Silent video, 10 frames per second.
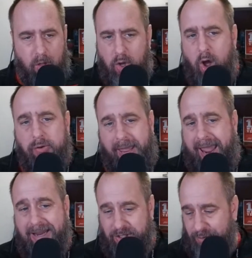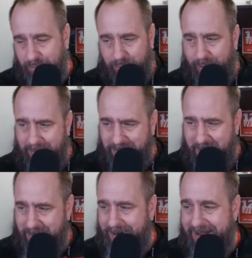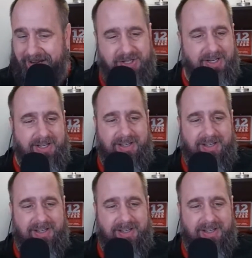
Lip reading: call to actions, which is what I'm going to talk about next.